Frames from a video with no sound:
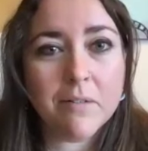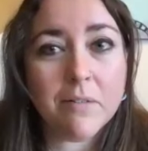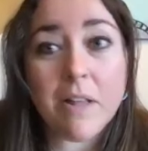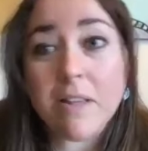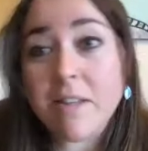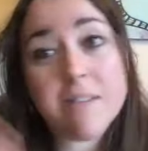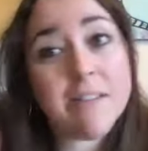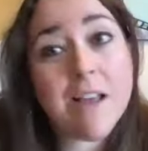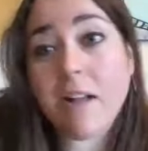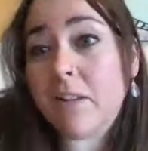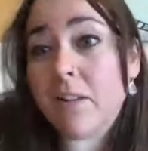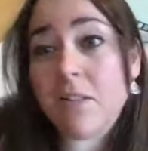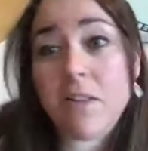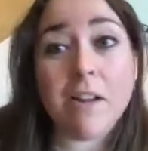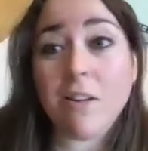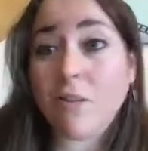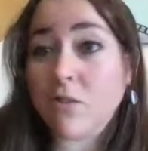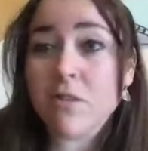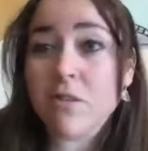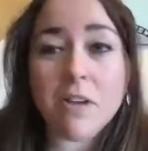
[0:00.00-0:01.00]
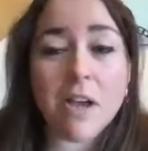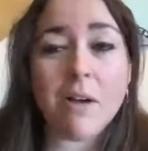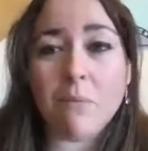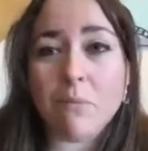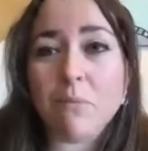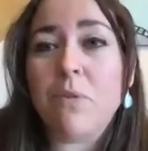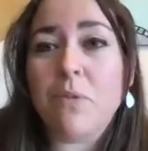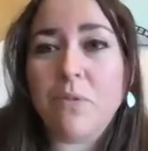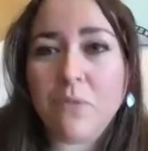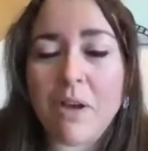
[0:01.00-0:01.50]
That's exactly the answer. Yeah.
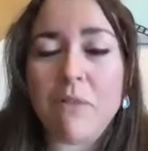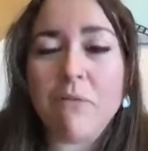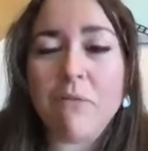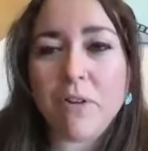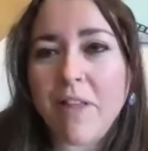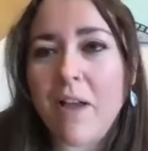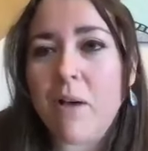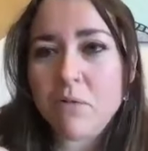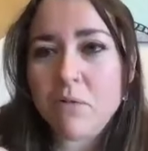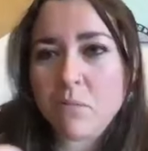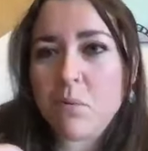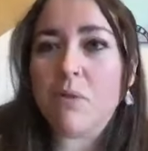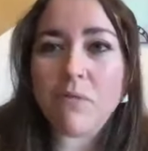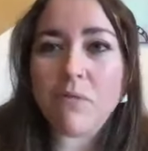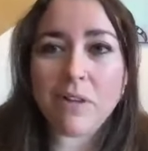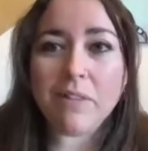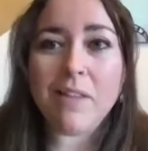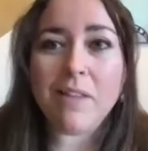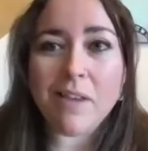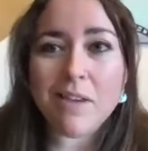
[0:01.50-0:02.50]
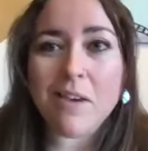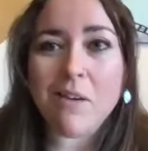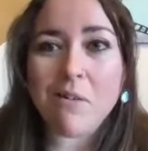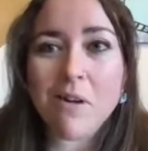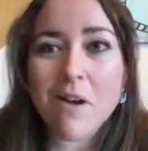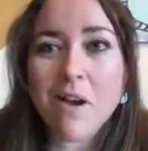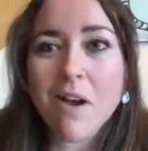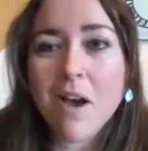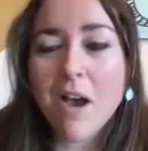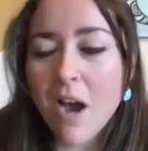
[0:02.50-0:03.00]
Covering that was perfect. Thank you.
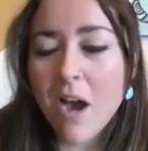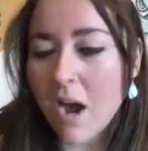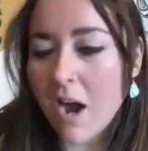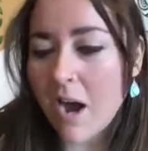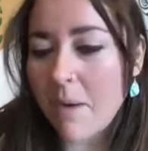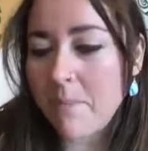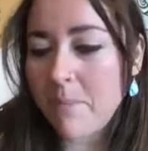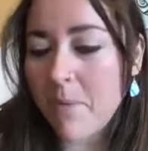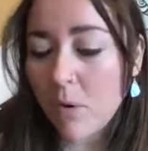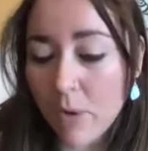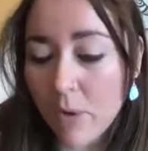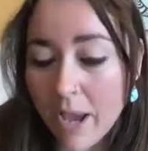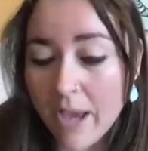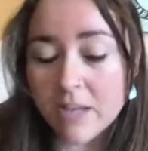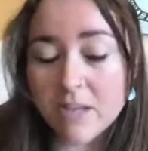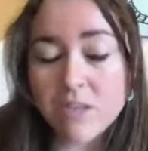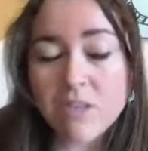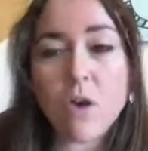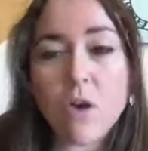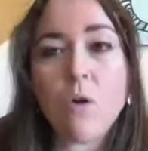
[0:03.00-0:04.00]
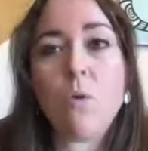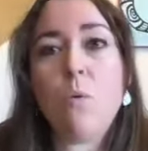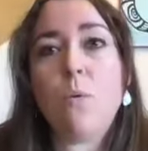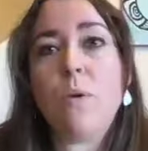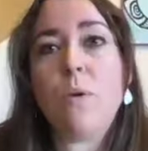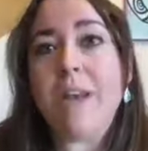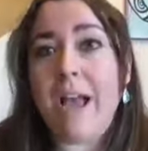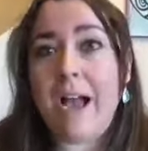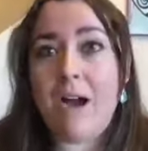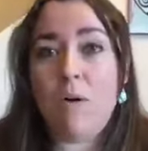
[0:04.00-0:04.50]
Okay, so
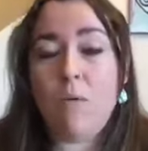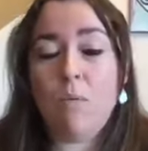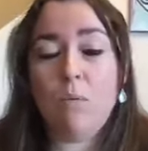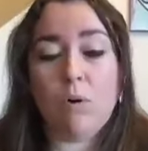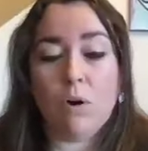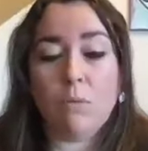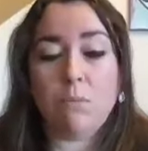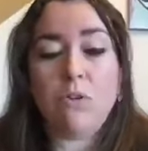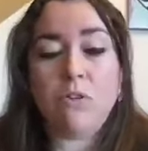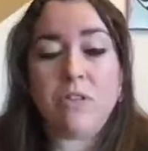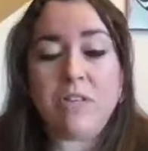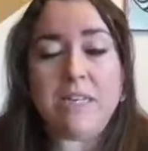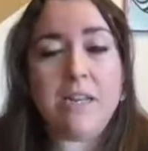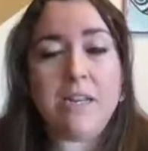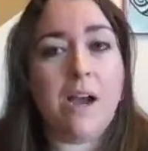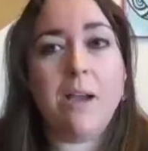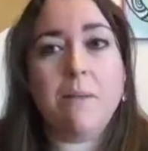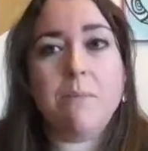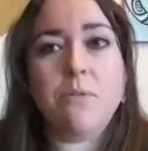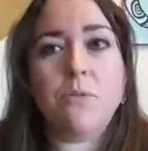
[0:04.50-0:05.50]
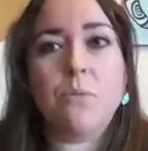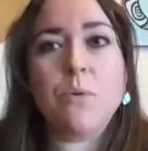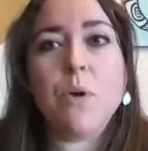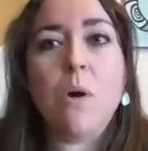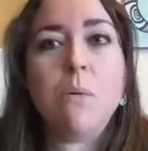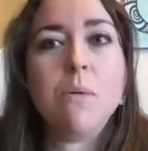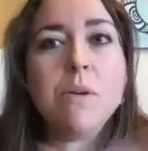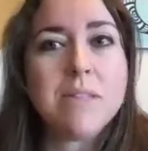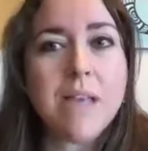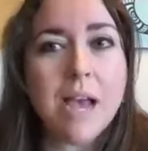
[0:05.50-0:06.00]
now we're almost at time. So we
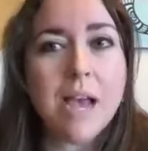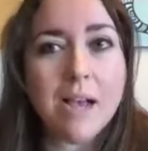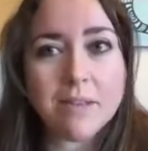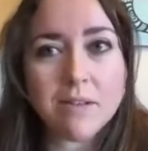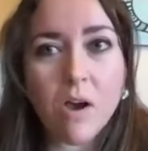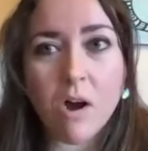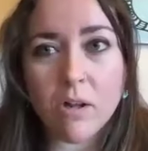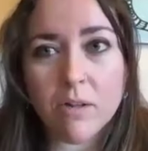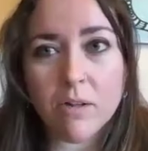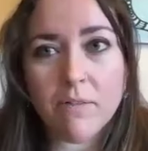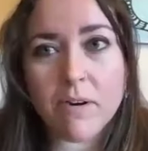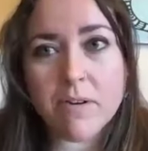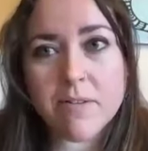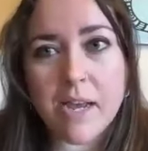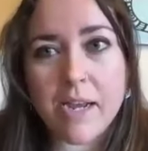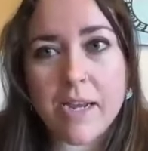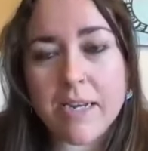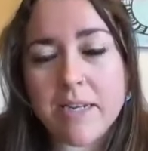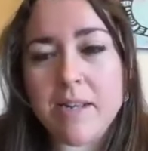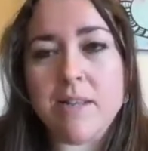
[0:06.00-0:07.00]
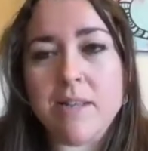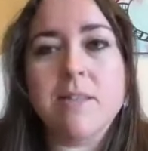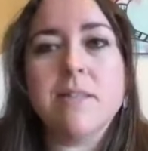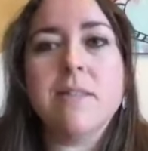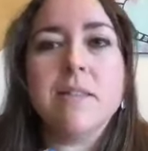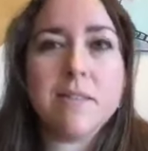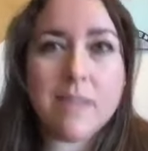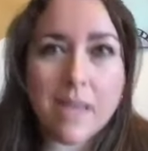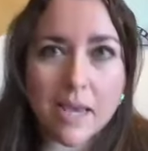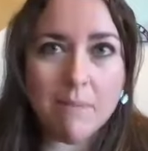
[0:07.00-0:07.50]
always ask all of our scientists
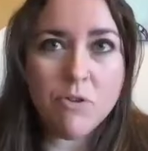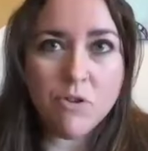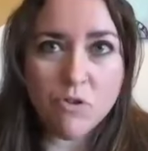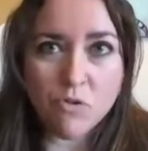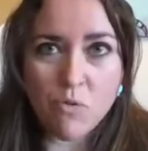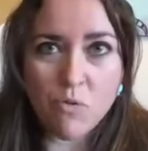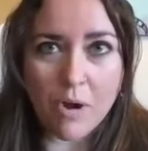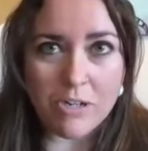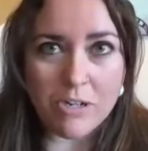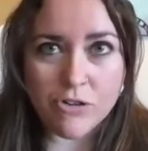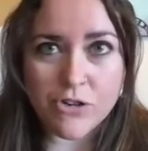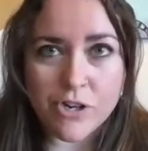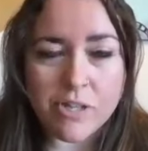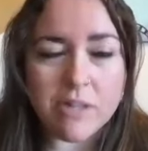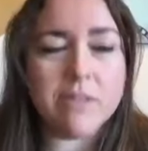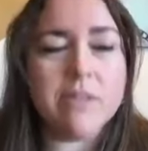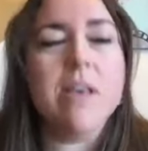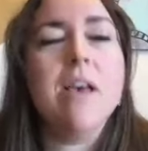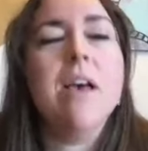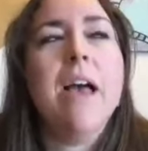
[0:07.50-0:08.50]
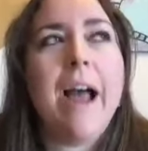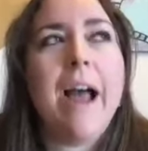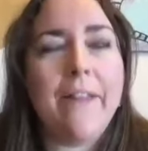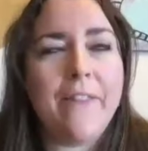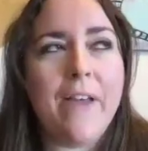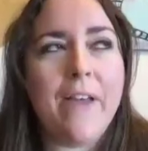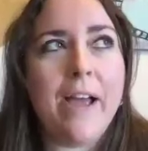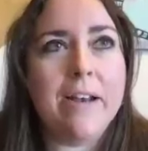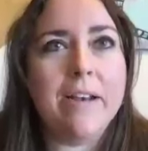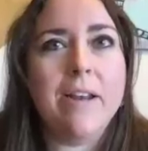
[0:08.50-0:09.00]
the same two questions at
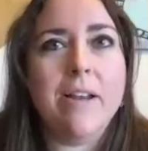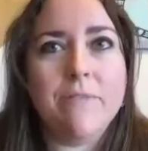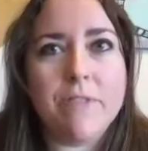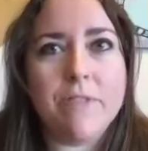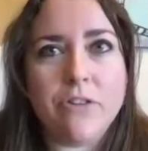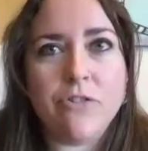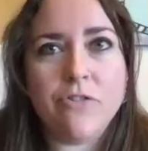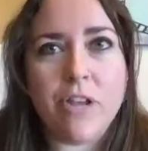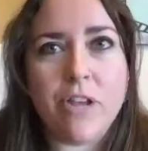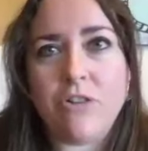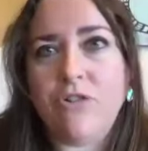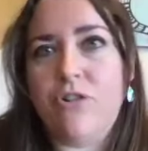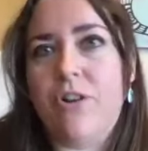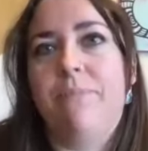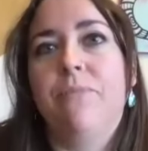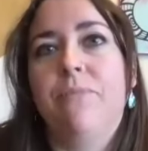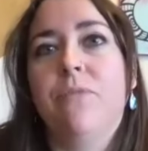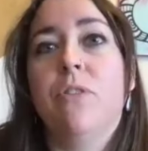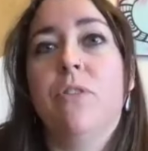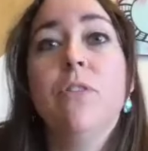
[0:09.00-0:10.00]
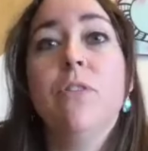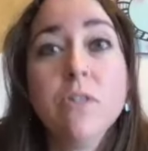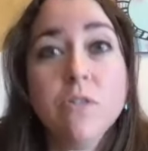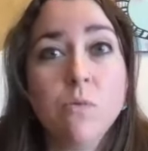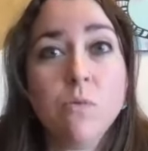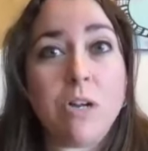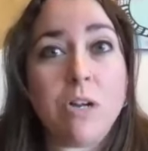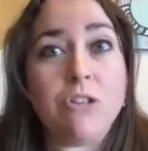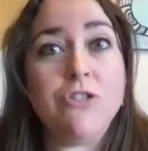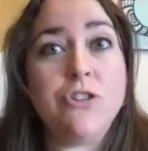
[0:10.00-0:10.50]
the end of each session. The first
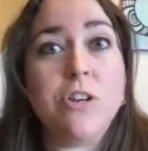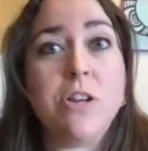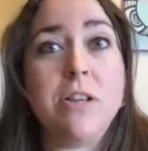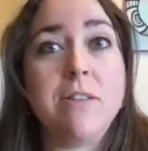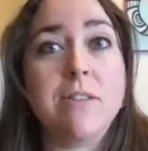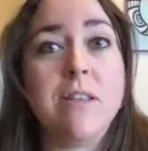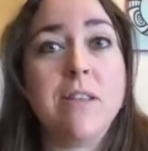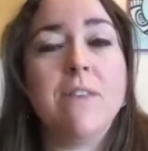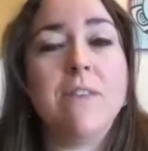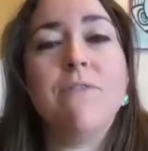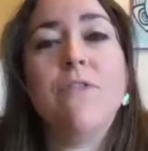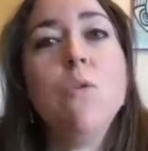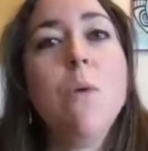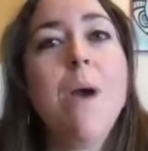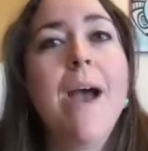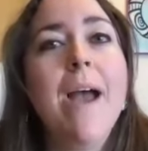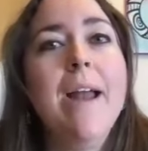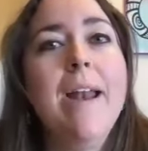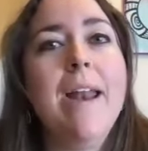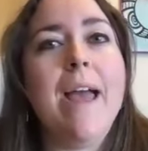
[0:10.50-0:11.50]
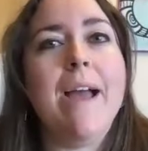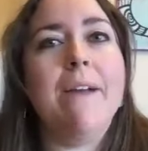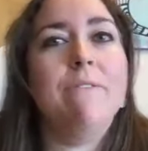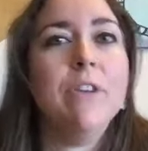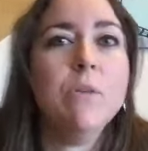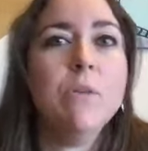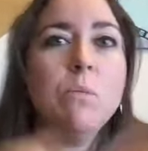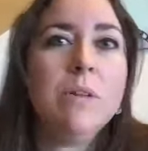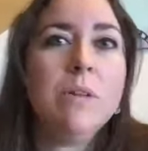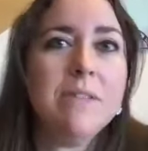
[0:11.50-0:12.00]
question is, if you had
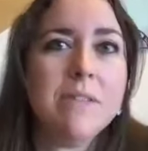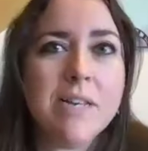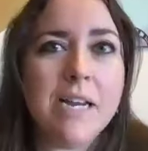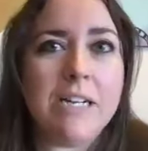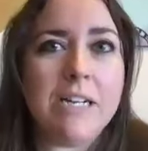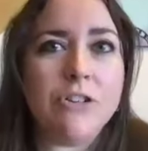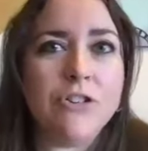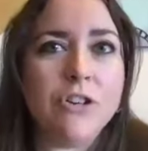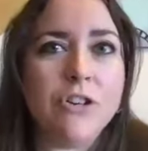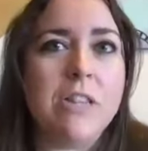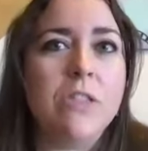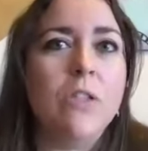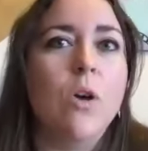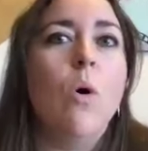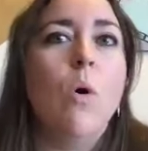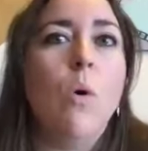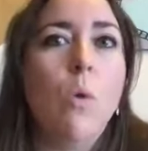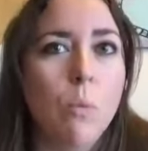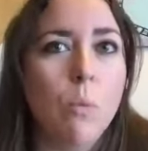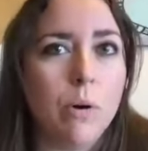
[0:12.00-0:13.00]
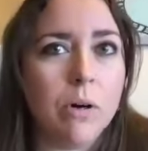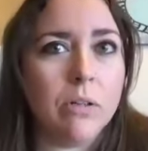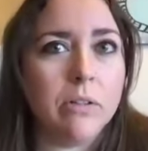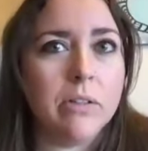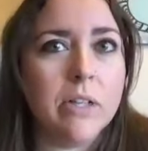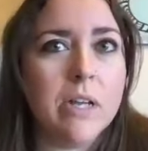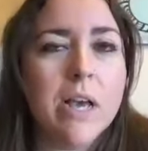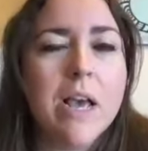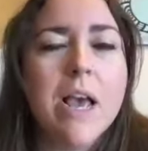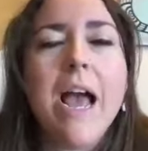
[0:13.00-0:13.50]
everyone's attention in the whole
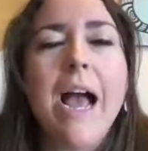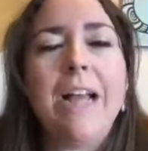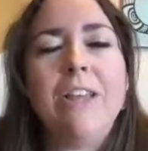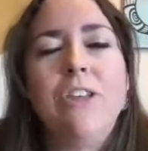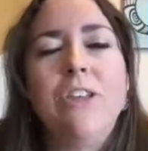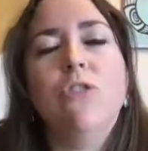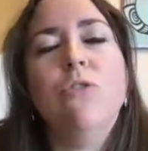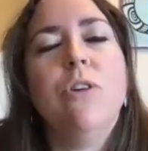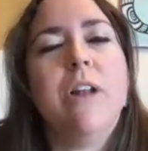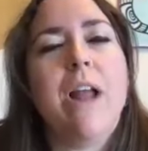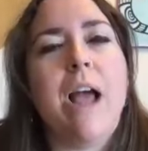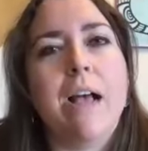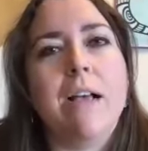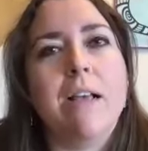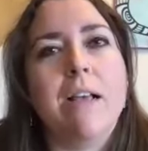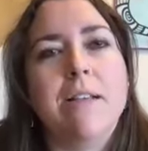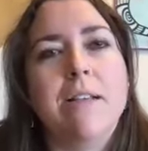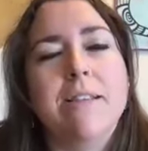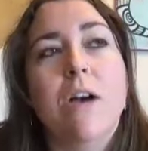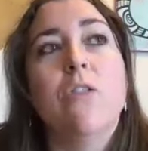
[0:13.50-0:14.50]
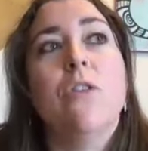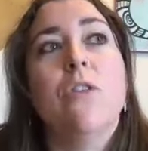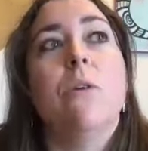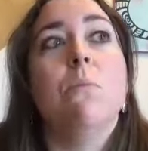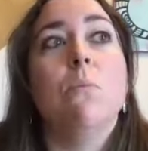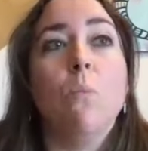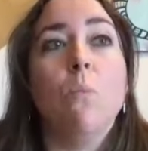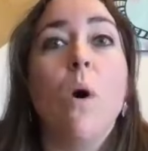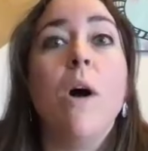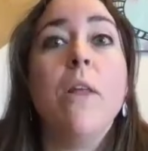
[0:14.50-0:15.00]
world and you could tell
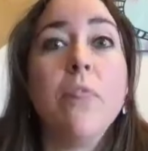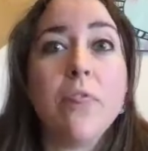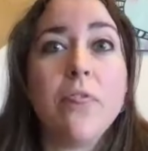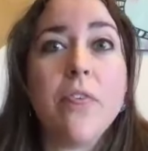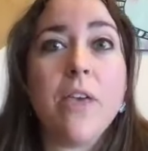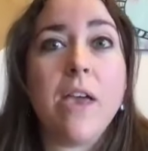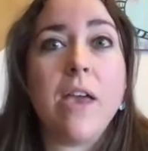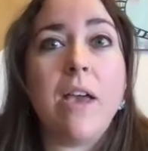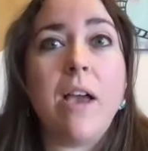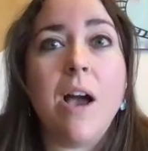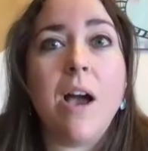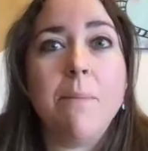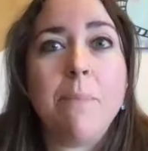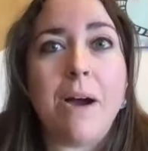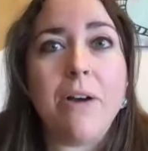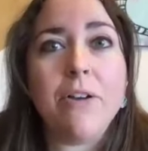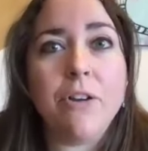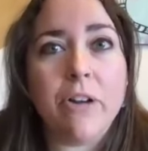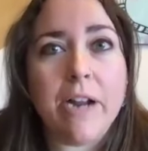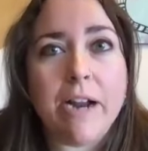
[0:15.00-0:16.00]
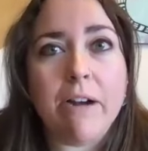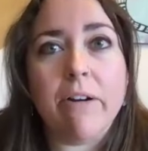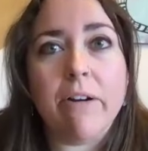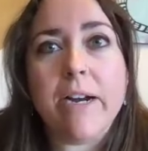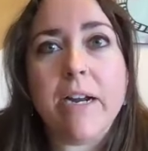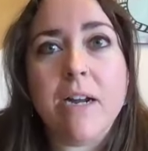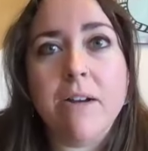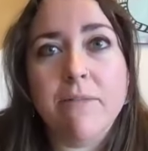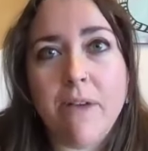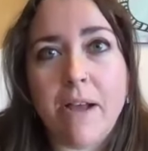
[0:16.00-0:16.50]
them one thing about your
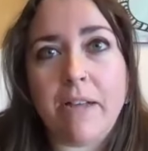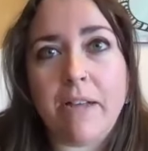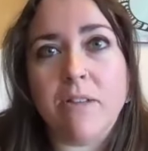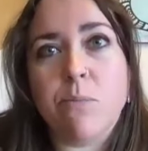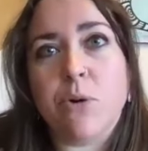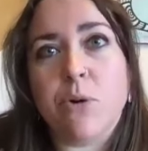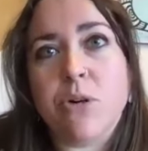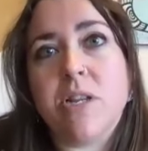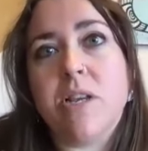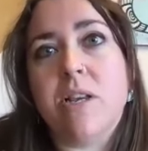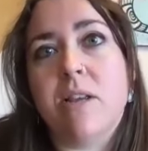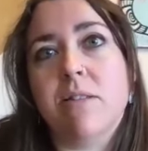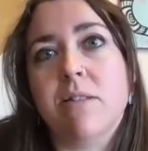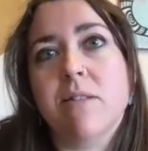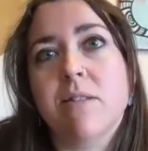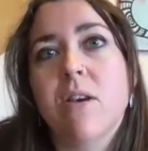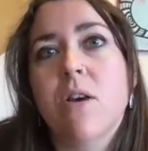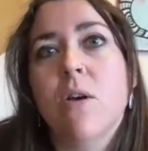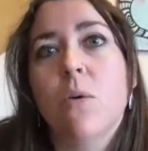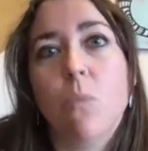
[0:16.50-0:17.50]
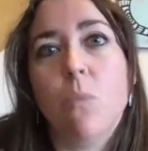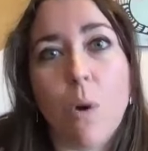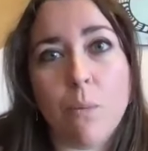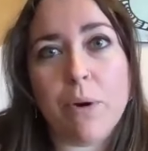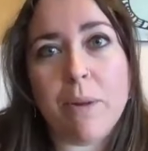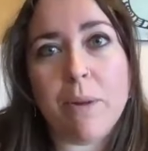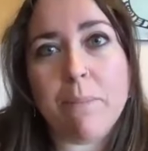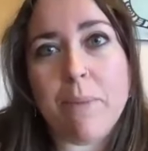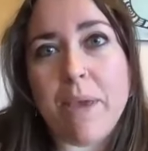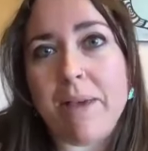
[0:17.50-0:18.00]
area of expertise, what
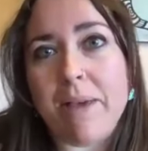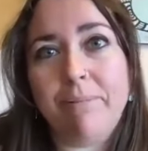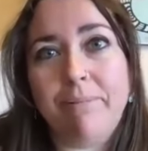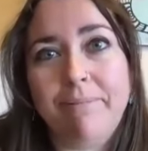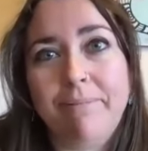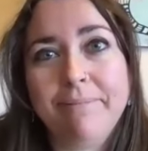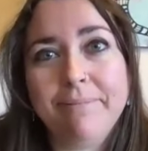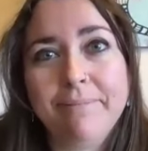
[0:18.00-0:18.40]
would it be?